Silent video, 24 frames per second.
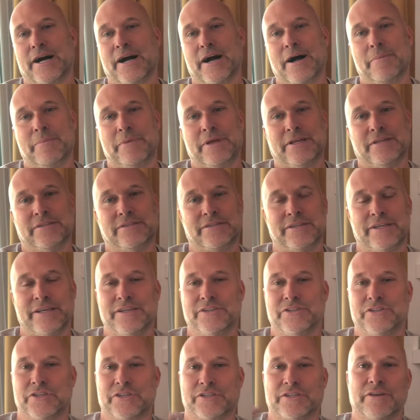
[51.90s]
is
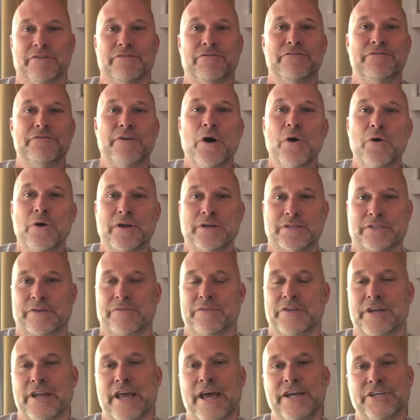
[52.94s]
just the focus of
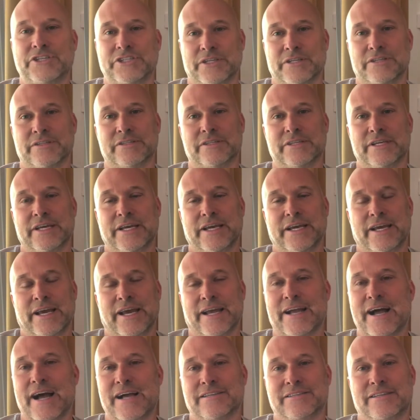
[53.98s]
the nations.
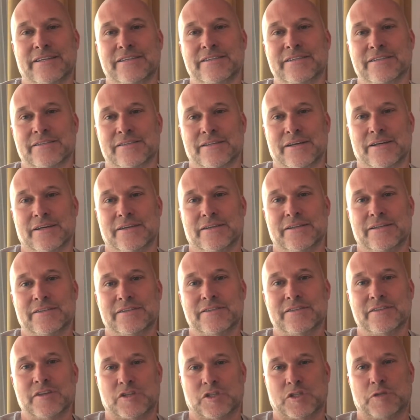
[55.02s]
And guys, this is
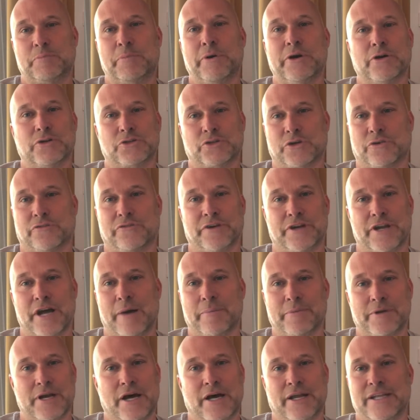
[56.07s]
a spiritual
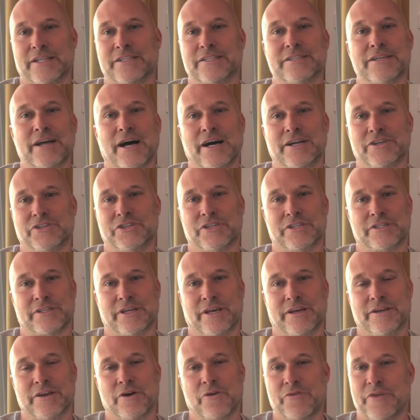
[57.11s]
phenomenon. It's not just
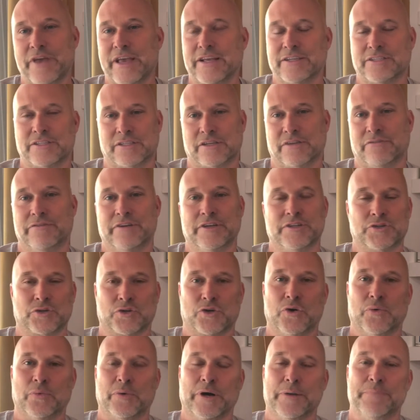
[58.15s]
don't think it's just a
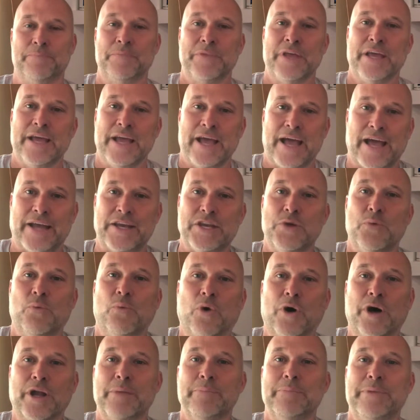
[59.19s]
physical one. And you
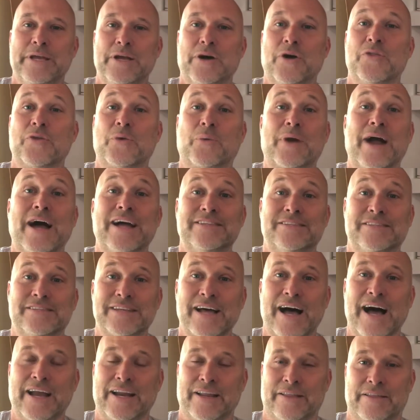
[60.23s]
want to be on the right
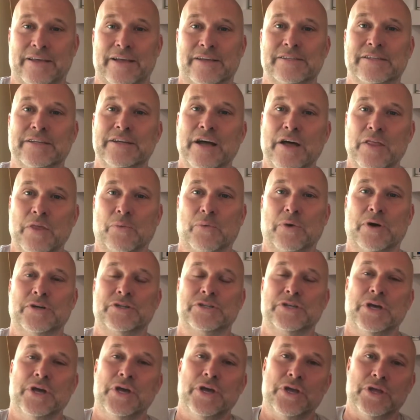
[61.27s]
side of this. In other
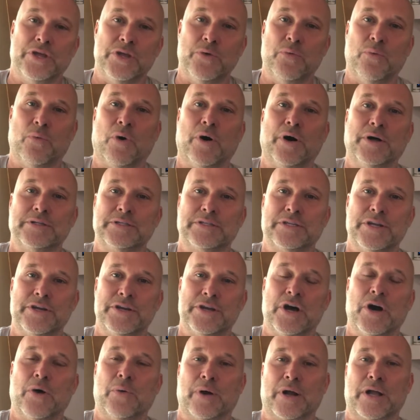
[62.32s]
words, you want to
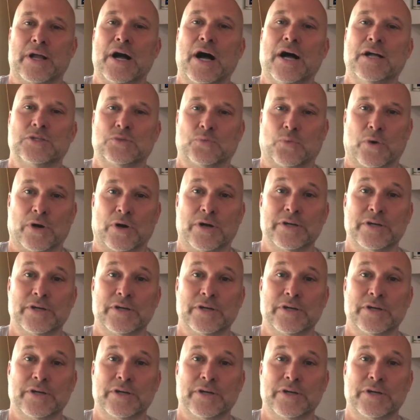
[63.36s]
know what God's word